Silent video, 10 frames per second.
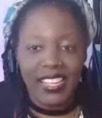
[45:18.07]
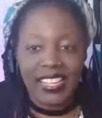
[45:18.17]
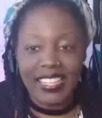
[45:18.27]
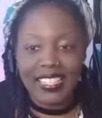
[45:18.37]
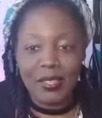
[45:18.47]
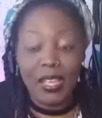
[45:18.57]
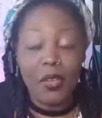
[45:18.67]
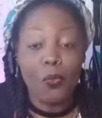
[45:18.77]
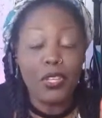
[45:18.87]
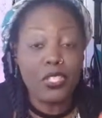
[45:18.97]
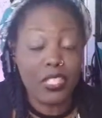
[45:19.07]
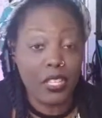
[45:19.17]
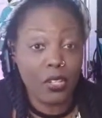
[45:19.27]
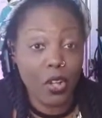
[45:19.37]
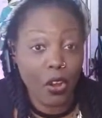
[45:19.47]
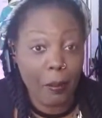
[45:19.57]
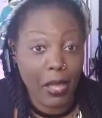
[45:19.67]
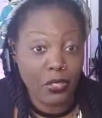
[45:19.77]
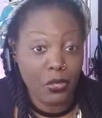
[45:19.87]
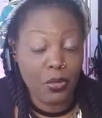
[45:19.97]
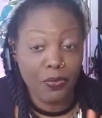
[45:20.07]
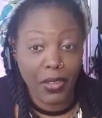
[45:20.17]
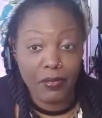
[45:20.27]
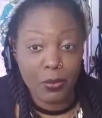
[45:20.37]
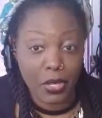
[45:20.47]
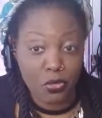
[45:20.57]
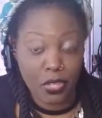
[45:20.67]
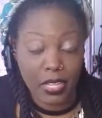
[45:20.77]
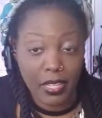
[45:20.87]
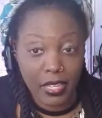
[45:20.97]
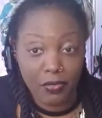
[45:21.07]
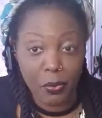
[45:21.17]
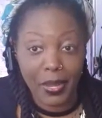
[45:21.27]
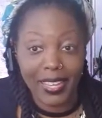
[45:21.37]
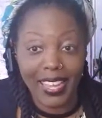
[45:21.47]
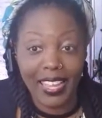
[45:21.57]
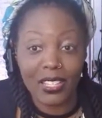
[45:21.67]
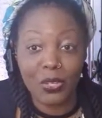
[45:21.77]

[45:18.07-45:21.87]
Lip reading: Because we still are about to do the Faves 100 giveaway, Kay.